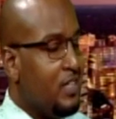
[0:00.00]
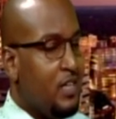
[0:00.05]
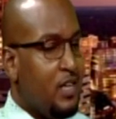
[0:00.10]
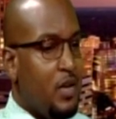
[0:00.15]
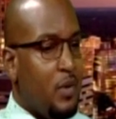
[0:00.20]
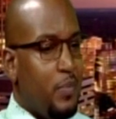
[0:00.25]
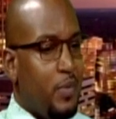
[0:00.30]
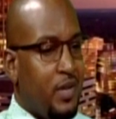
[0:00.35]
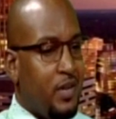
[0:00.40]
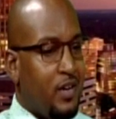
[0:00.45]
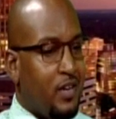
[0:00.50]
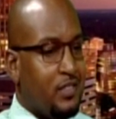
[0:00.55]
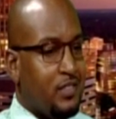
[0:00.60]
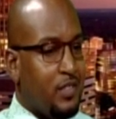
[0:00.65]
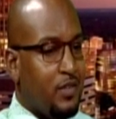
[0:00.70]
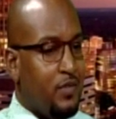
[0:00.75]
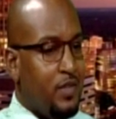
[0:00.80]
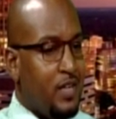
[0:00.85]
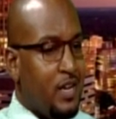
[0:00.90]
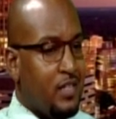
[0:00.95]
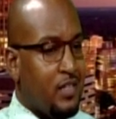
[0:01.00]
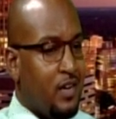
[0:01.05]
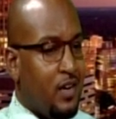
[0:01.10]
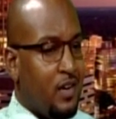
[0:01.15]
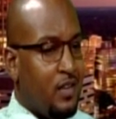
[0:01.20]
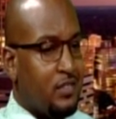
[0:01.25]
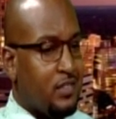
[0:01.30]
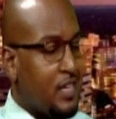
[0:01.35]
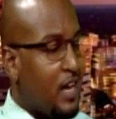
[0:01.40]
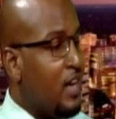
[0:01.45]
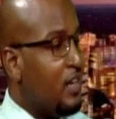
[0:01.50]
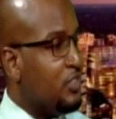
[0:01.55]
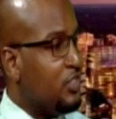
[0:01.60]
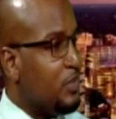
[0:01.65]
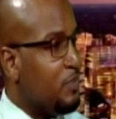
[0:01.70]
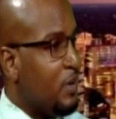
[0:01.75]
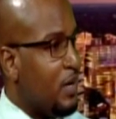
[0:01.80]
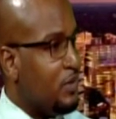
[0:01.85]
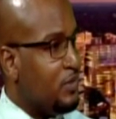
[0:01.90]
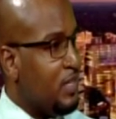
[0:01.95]
because of the
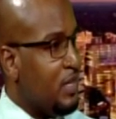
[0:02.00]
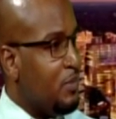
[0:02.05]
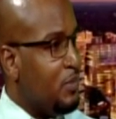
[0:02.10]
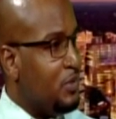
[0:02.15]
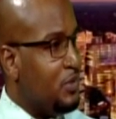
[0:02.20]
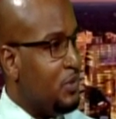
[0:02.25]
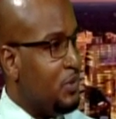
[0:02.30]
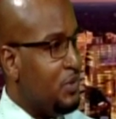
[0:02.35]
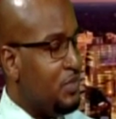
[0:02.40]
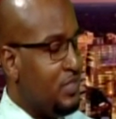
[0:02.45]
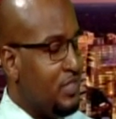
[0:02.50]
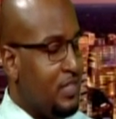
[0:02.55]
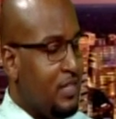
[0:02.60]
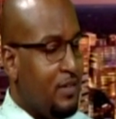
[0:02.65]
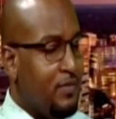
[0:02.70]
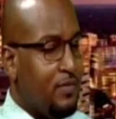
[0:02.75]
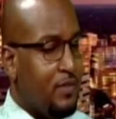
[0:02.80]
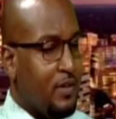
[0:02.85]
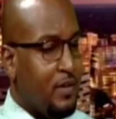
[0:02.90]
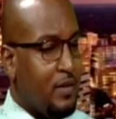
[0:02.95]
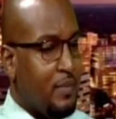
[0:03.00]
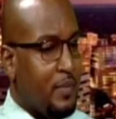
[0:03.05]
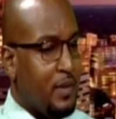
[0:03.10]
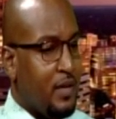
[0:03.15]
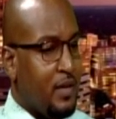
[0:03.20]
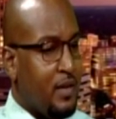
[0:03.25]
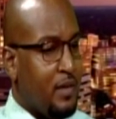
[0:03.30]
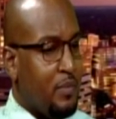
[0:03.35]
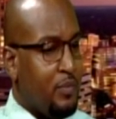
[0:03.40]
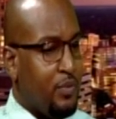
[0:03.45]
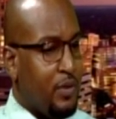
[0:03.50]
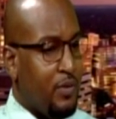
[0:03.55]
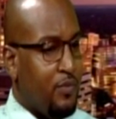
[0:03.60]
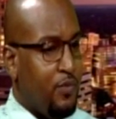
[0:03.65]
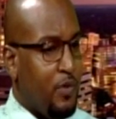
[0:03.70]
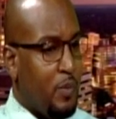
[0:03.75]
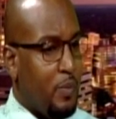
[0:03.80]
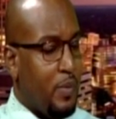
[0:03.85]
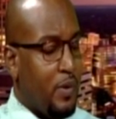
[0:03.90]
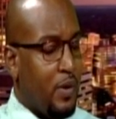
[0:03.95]
scholarship I was able to achieve and play
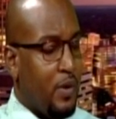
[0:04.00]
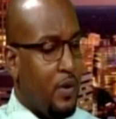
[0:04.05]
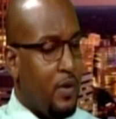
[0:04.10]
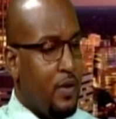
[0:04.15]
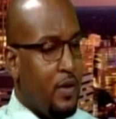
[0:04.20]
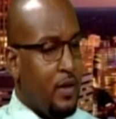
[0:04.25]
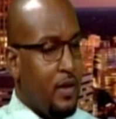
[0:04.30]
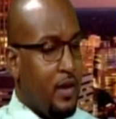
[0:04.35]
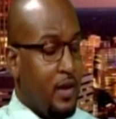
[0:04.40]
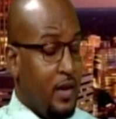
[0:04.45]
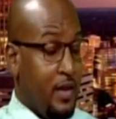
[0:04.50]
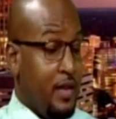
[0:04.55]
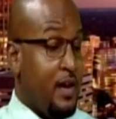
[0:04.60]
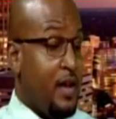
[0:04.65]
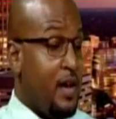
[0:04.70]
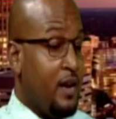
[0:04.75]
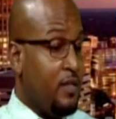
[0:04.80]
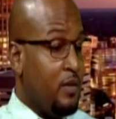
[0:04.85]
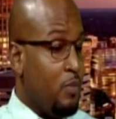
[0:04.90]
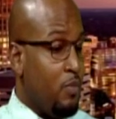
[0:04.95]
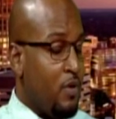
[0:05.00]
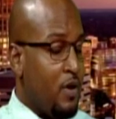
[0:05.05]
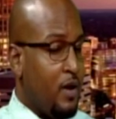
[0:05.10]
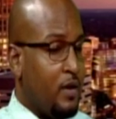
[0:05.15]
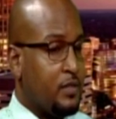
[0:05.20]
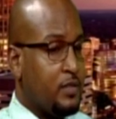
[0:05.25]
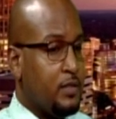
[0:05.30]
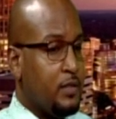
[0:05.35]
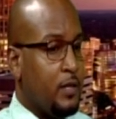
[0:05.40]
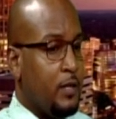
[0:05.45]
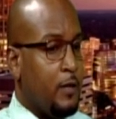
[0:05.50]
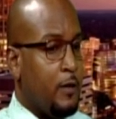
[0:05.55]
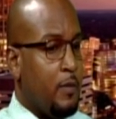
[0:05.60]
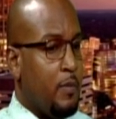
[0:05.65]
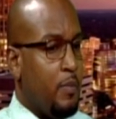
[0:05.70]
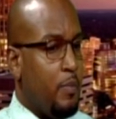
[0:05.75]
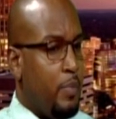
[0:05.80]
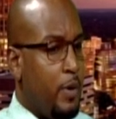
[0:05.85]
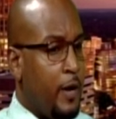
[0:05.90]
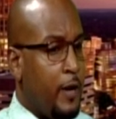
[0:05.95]
football and get out of the Bronx.
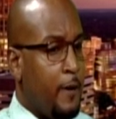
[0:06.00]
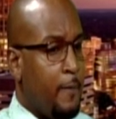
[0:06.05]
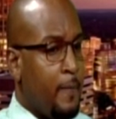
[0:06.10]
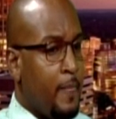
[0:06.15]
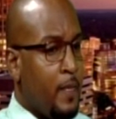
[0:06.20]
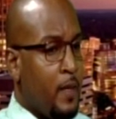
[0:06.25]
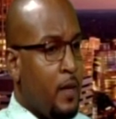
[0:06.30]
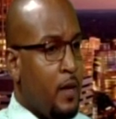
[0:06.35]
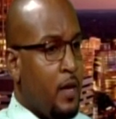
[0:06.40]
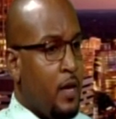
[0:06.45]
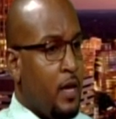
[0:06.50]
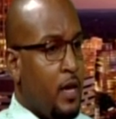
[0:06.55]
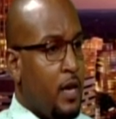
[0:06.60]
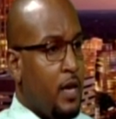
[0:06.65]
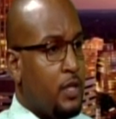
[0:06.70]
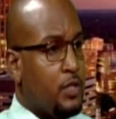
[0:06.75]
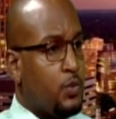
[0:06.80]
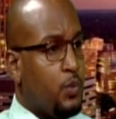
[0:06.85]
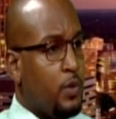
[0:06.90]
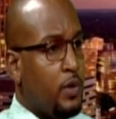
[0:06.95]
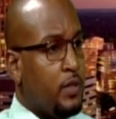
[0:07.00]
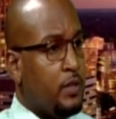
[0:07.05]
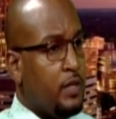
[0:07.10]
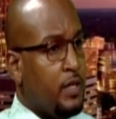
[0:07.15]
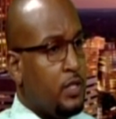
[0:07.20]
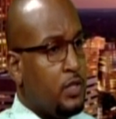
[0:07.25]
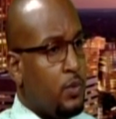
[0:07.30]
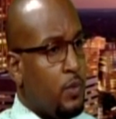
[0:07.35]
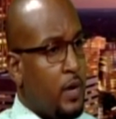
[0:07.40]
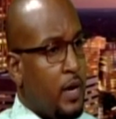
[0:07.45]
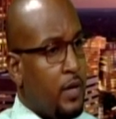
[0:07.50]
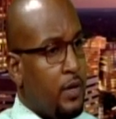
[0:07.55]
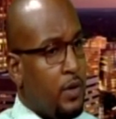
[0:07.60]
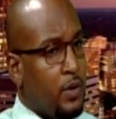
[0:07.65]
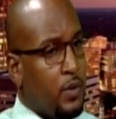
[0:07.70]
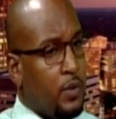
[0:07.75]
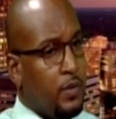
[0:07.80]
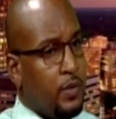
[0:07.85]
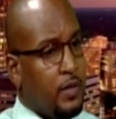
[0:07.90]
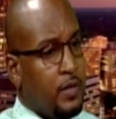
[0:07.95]
But it's one of the things where I
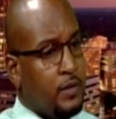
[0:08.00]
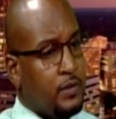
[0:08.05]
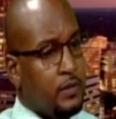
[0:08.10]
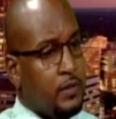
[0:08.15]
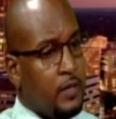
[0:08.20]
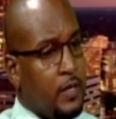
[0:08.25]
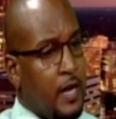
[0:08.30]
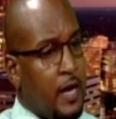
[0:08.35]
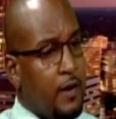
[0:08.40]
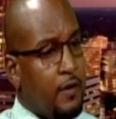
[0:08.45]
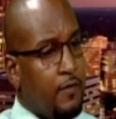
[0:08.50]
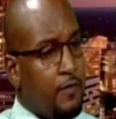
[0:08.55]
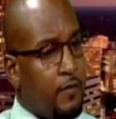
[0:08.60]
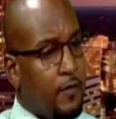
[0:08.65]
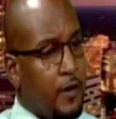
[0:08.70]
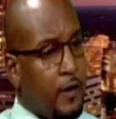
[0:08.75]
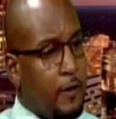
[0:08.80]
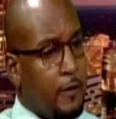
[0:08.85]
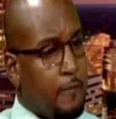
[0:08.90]
know there's a lot of, I